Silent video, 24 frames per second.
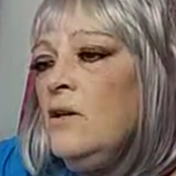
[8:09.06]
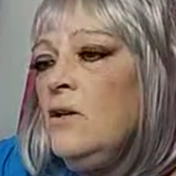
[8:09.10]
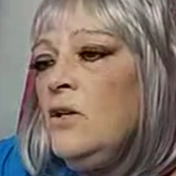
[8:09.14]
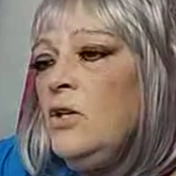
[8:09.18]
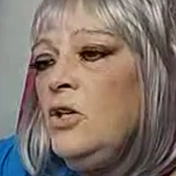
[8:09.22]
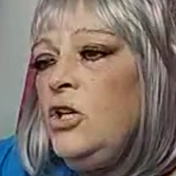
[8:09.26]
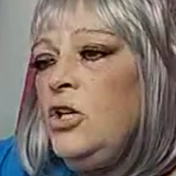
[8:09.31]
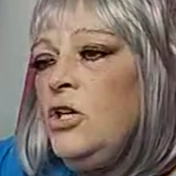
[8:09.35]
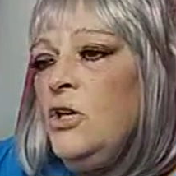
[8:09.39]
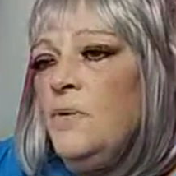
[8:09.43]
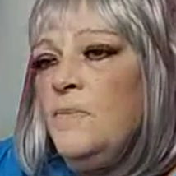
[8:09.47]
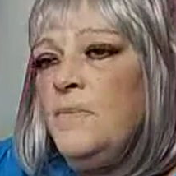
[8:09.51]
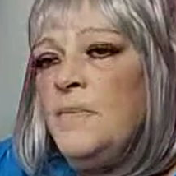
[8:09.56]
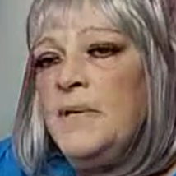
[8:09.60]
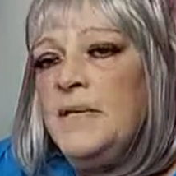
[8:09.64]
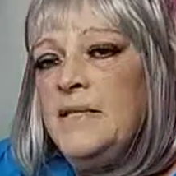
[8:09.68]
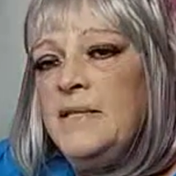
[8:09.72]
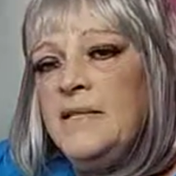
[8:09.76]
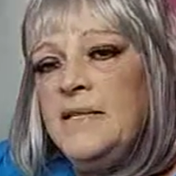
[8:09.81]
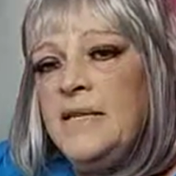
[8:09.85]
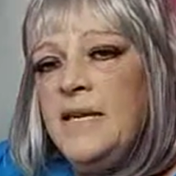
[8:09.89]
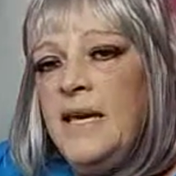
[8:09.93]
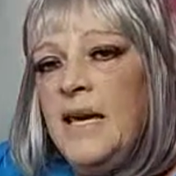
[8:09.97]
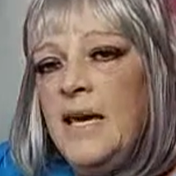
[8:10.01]

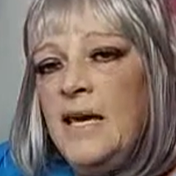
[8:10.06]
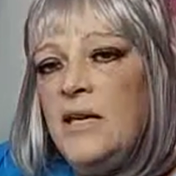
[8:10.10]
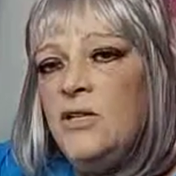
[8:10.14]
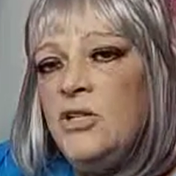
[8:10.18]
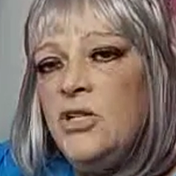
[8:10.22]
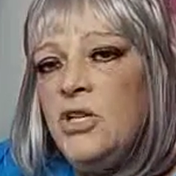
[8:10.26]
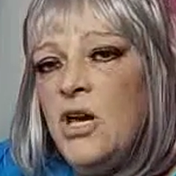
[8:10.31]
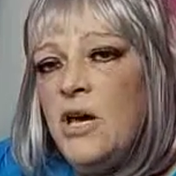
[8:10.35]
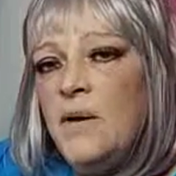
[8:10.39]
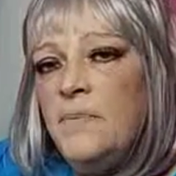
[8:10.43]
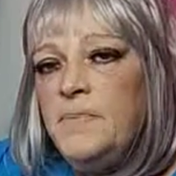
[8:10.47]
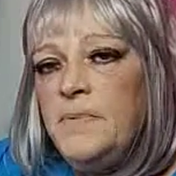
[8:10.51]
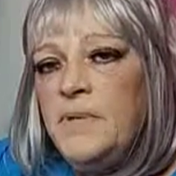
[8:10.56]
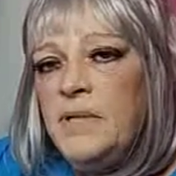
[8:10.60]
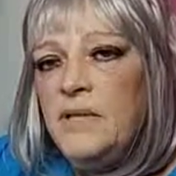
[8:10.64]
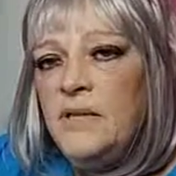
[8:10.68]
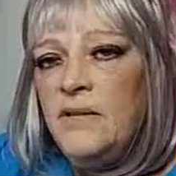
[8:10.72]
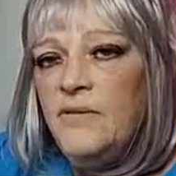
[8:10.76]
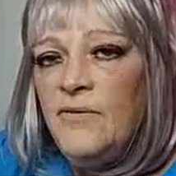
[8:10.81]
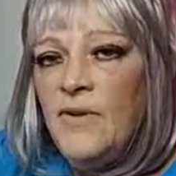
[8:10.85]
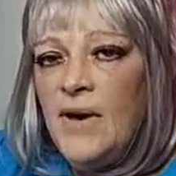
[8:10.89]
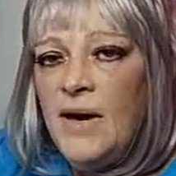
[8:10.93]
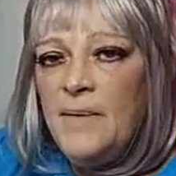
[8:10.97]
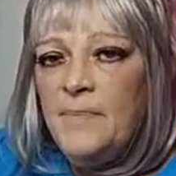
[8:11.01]
humans catch up to the
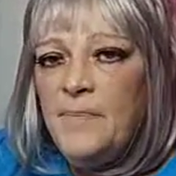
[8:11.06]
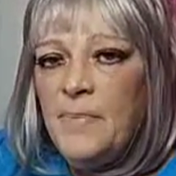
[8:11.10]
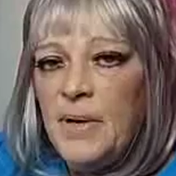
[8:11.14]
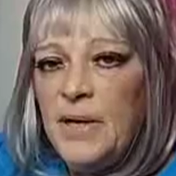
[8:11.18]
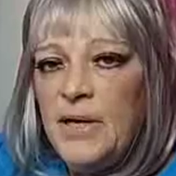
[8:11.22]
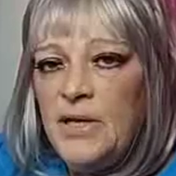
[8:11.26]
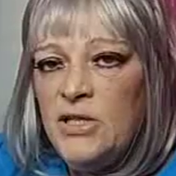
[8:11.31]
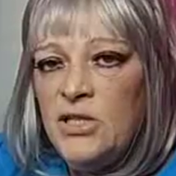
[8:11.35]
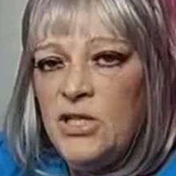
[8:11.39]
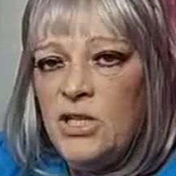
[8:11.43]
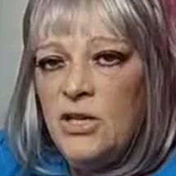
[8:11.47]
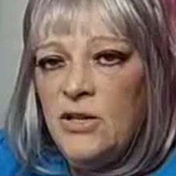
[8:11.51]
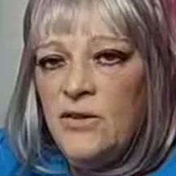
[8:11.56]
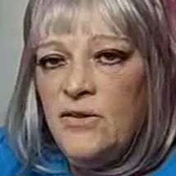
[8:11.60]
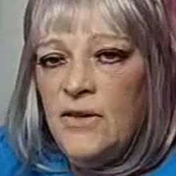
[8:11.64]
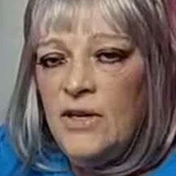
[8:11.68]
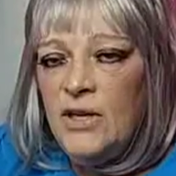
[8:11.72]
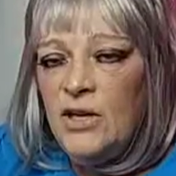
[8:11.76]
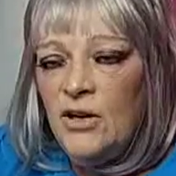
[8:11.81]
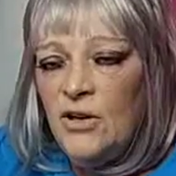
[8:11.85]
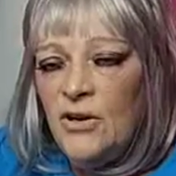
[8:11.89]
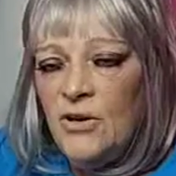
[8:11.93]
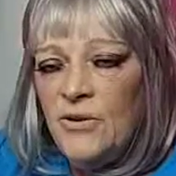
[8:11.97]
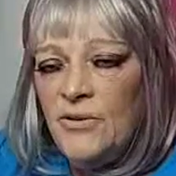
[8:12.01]
vibration that
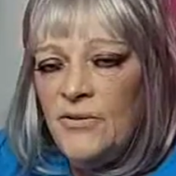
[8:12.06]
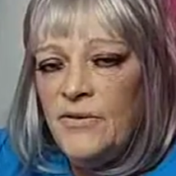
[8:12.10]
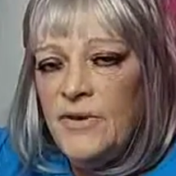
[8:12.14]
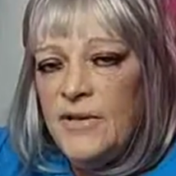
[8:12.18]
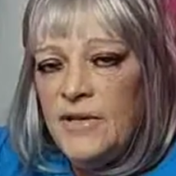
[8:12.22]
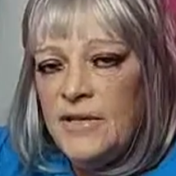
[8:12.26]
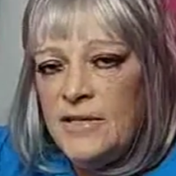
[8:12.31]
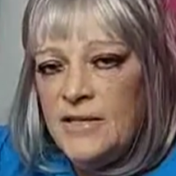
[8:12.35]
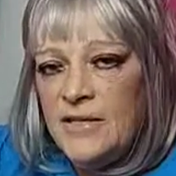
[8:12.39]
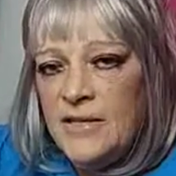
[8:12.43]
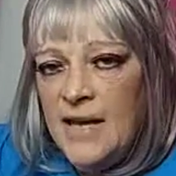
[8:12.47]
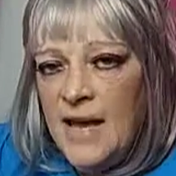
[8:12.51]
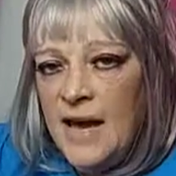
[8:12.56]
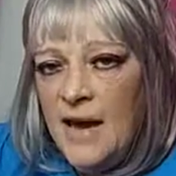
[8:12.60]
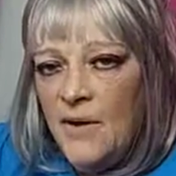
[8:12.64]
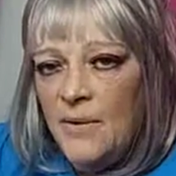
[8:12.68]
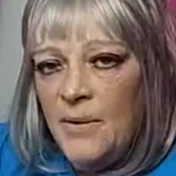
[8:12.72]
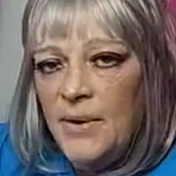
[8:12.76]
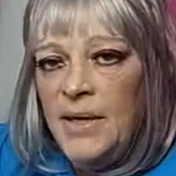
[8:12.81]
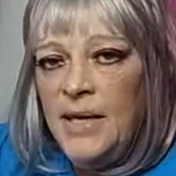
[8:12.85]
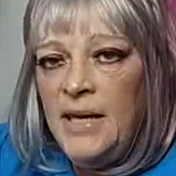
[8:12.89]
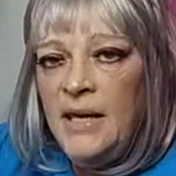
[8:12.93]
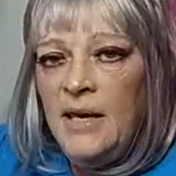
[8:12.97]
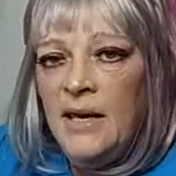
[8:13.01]
earth is now
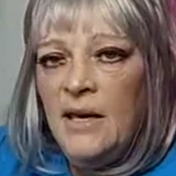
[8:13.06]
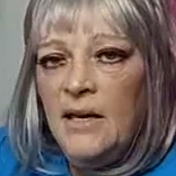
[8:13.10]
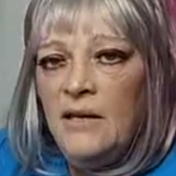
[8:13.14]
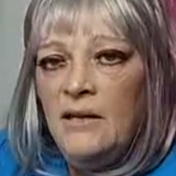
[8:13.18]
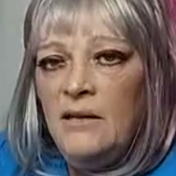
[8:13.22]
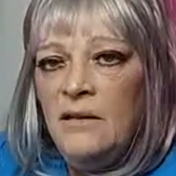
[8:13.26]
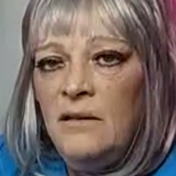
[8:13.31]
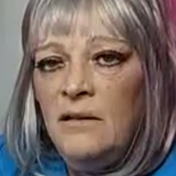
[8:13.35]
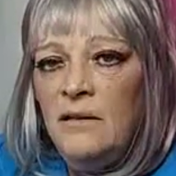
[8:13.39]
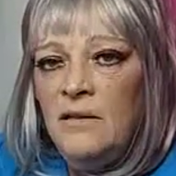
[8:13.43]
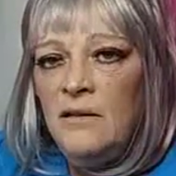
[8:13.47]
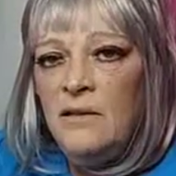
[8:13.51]
in